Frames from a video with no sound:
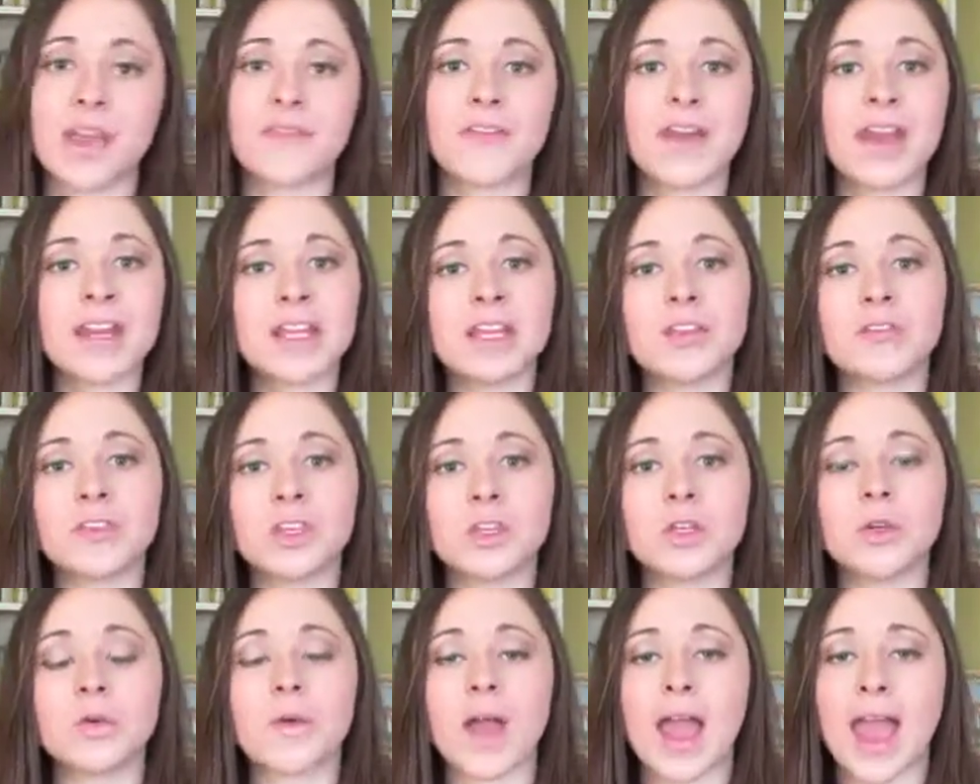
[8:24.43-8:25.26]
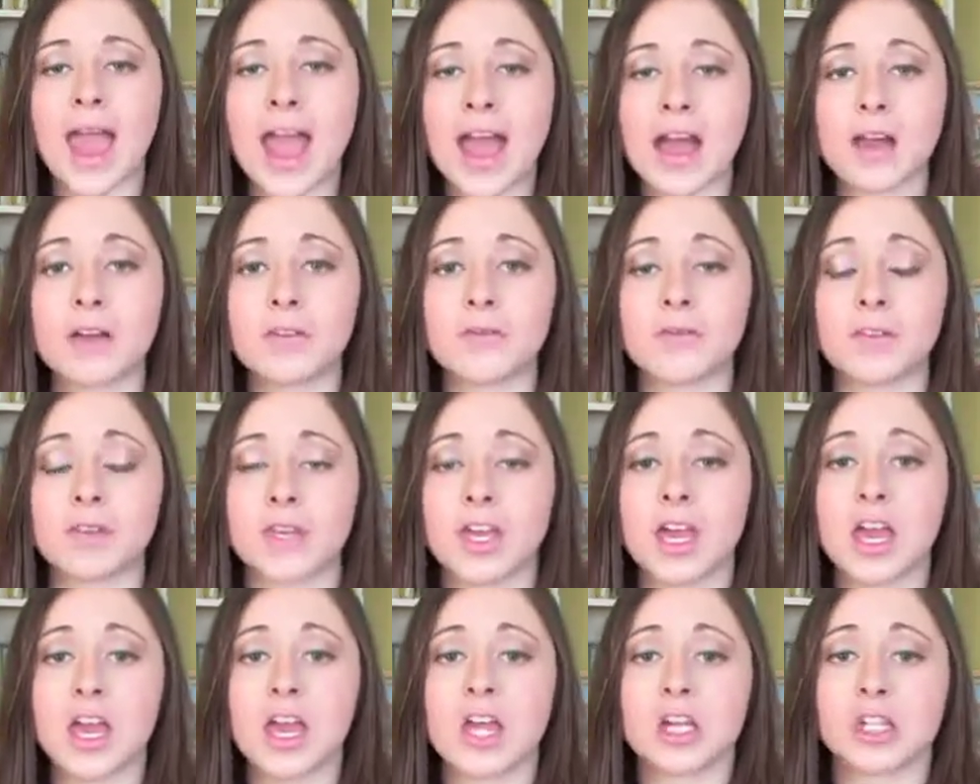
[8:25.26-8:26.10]
If any of you have
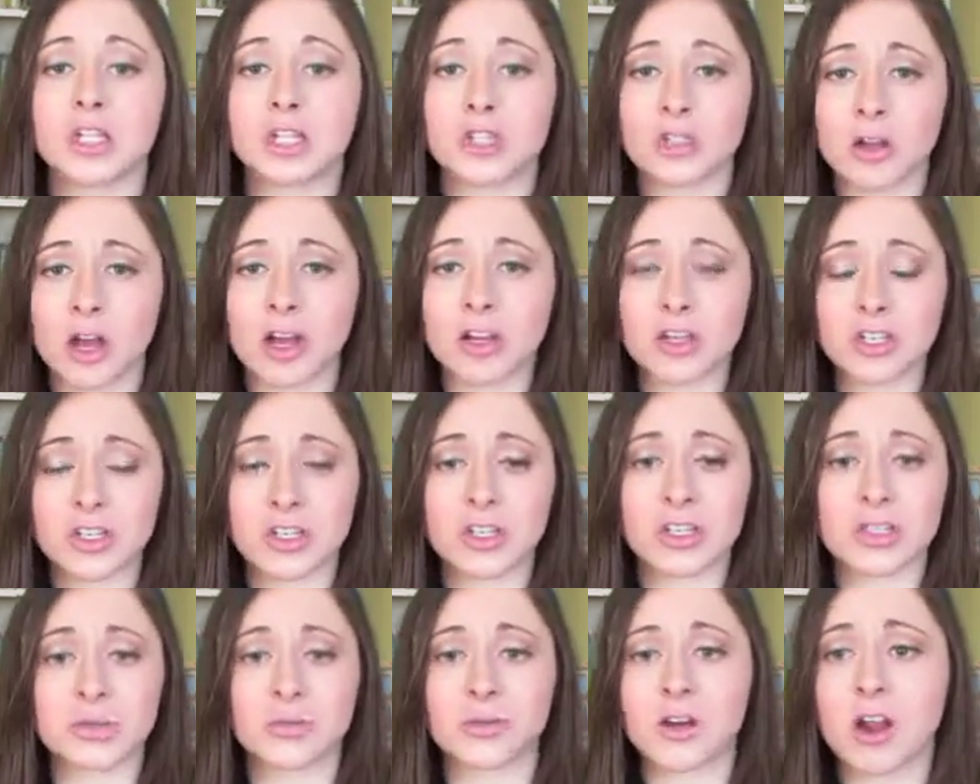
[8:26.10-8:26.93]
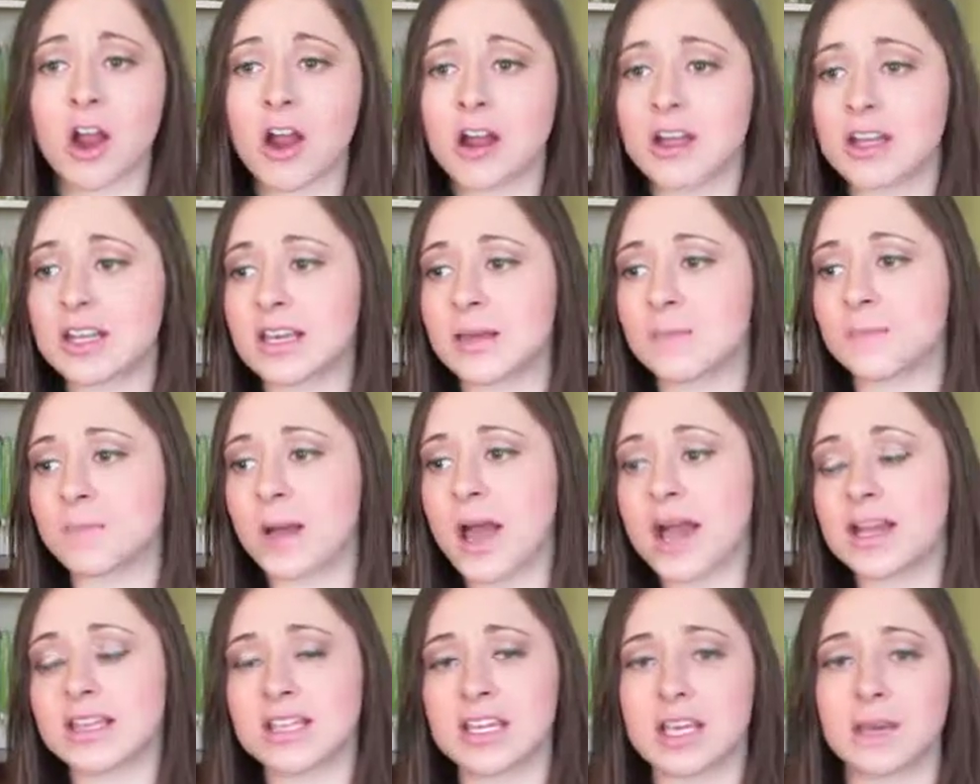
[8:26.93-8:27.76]
struggles regarding
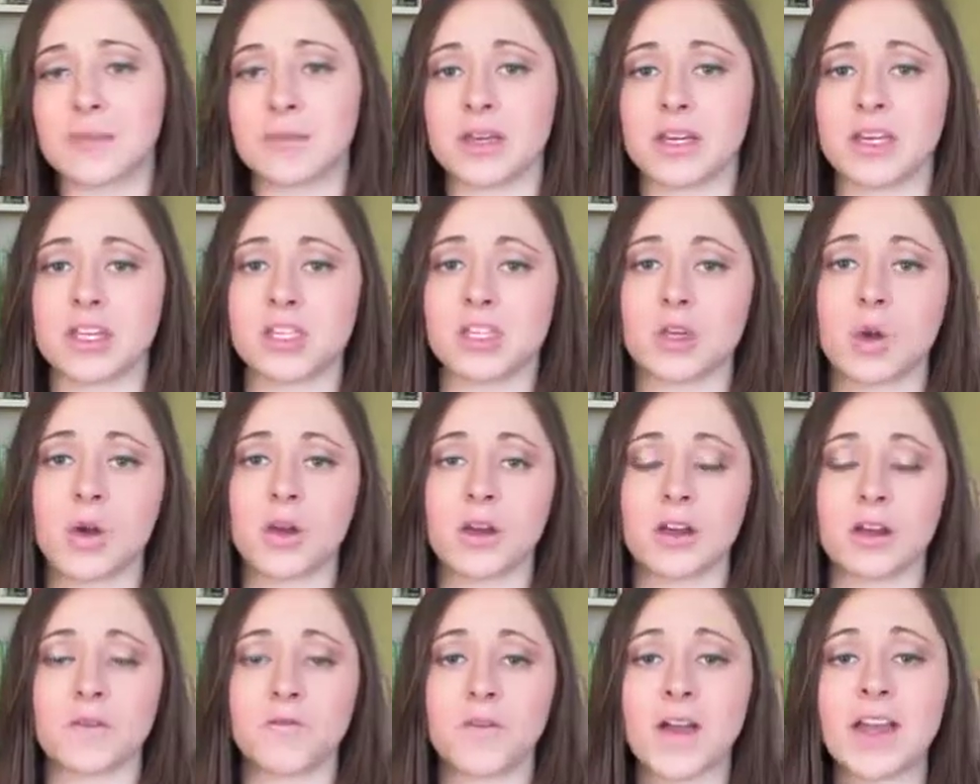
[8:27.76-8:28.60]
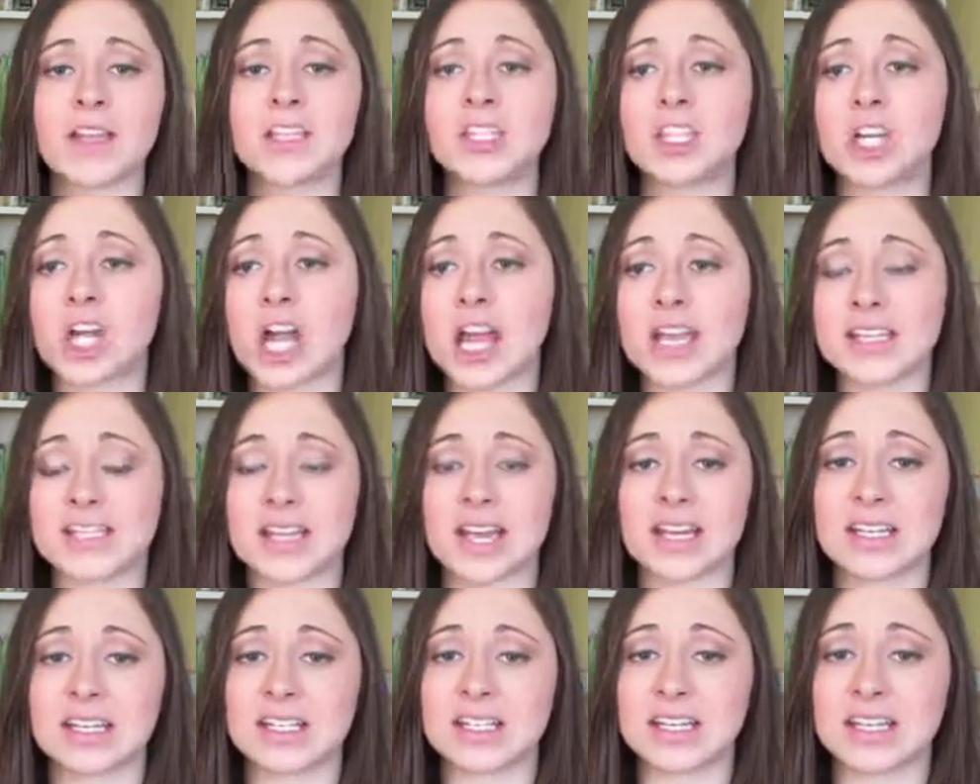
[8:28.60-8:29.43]
body image or finding your
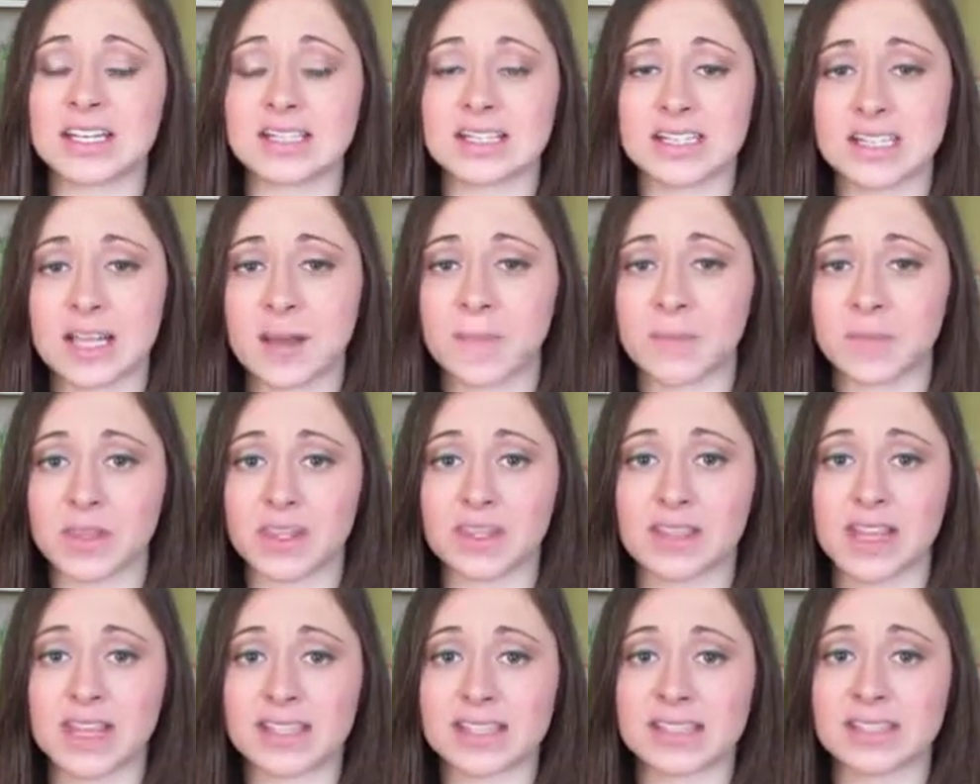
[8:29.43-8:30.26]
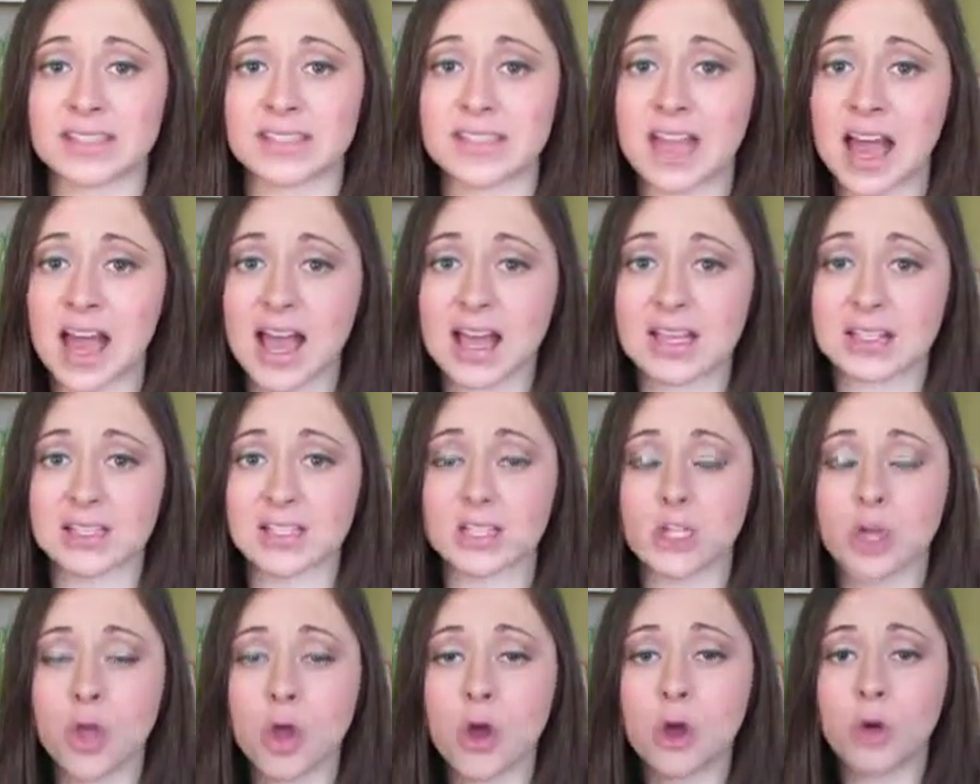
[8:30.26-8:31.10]
identity in something that's
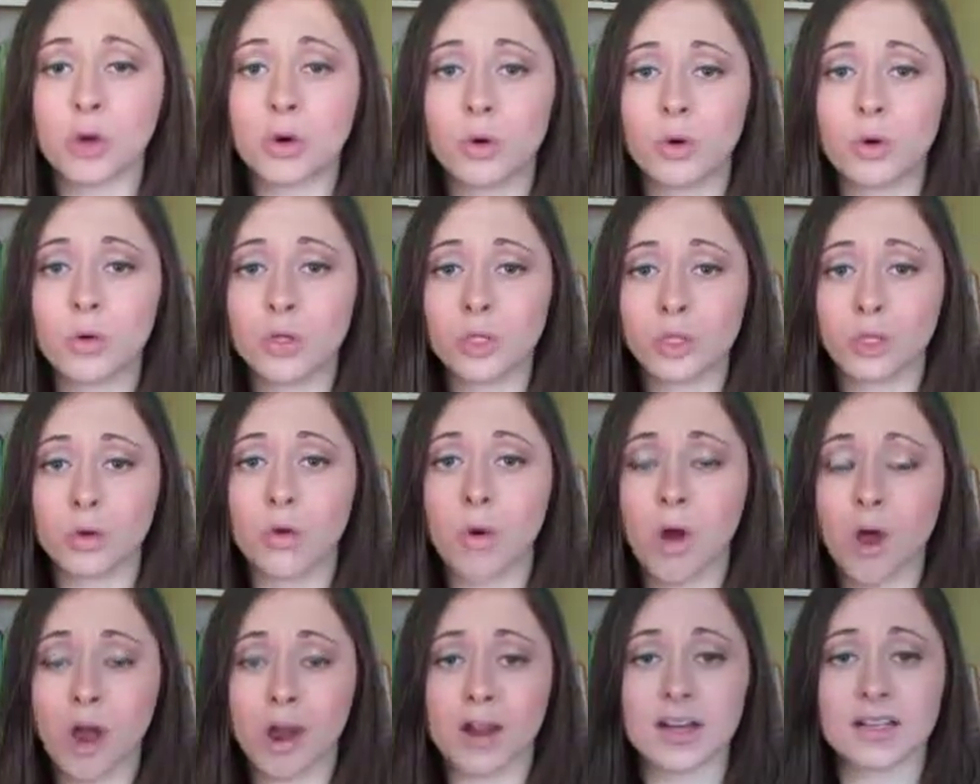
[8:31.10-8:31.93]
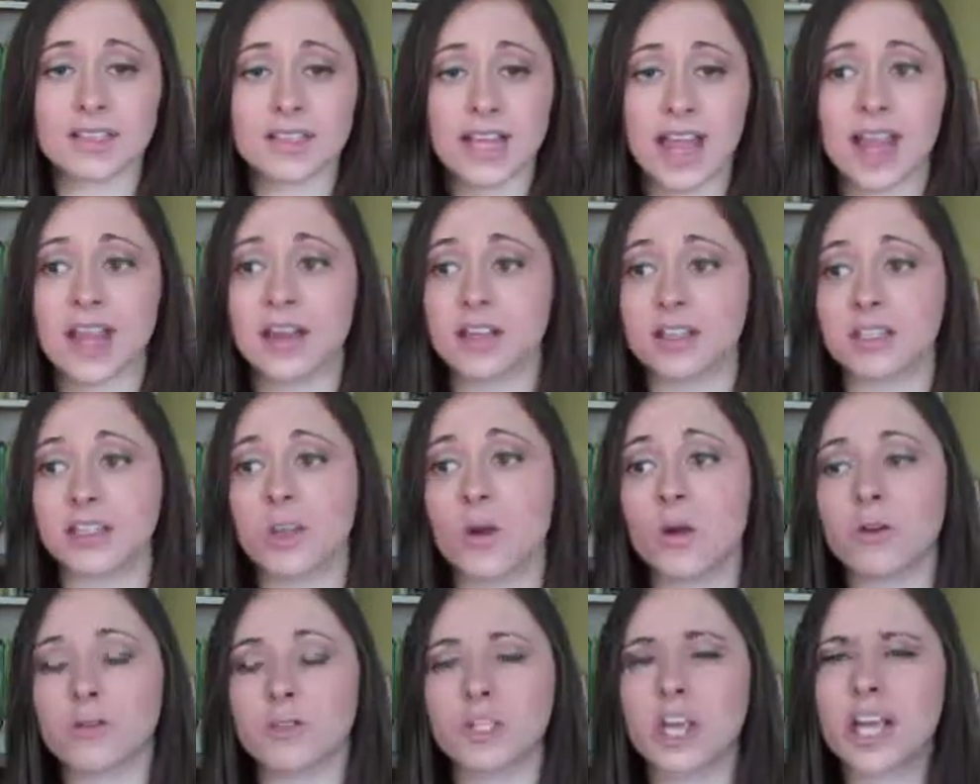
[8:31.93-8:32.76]
not who you are
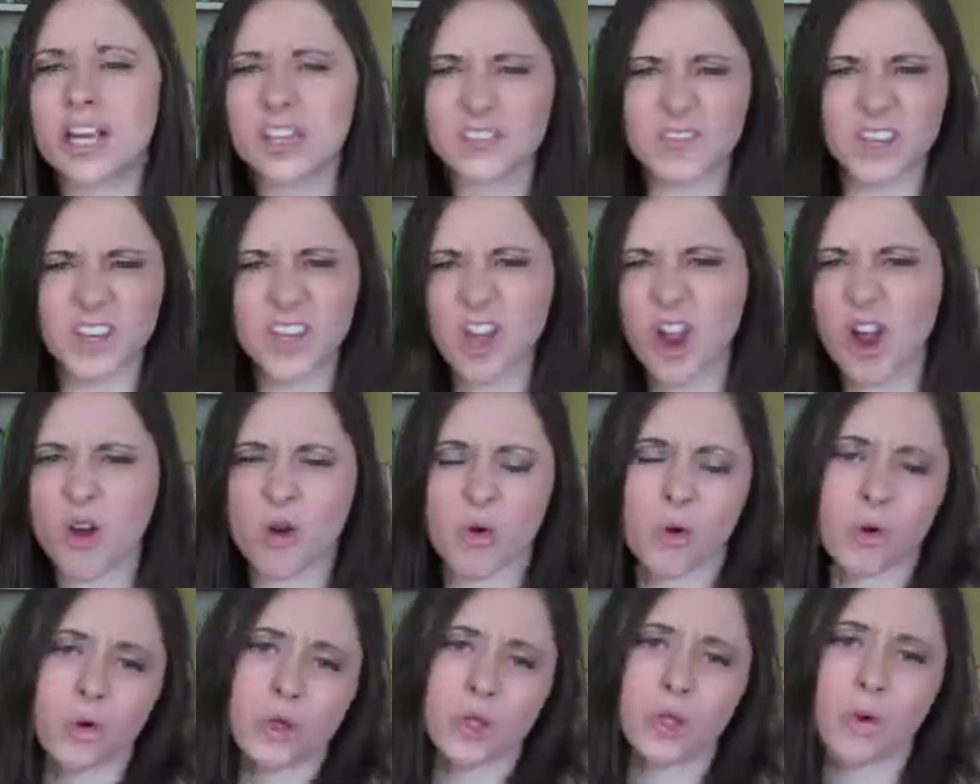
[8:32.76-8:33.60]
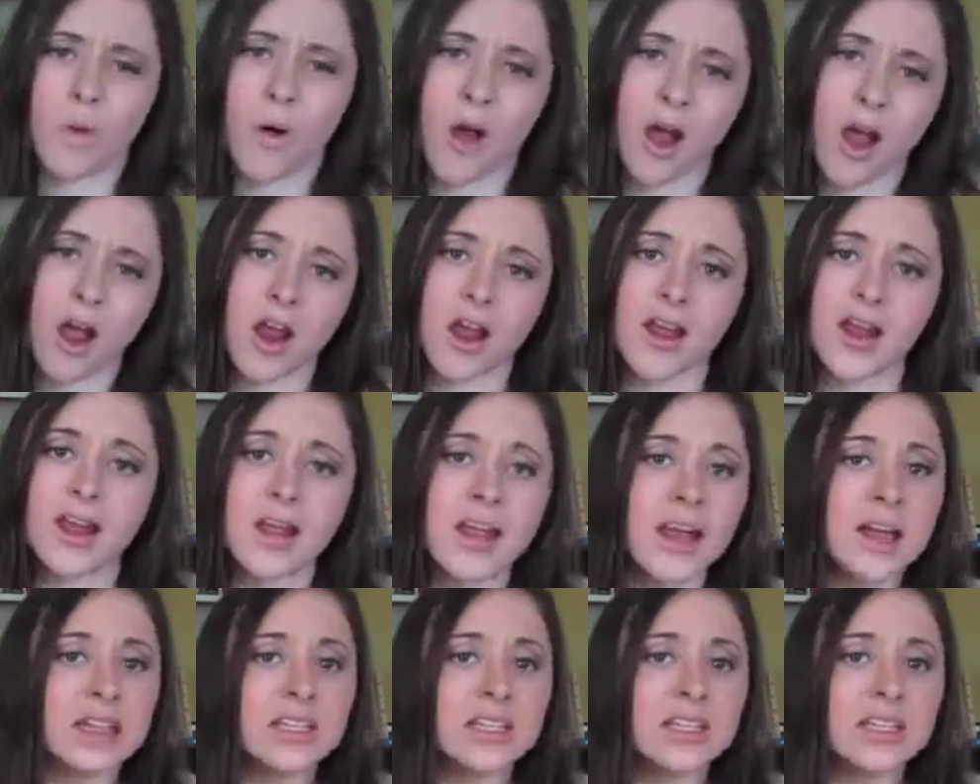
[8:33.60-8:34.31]
entirely, or trying to figure out who you are,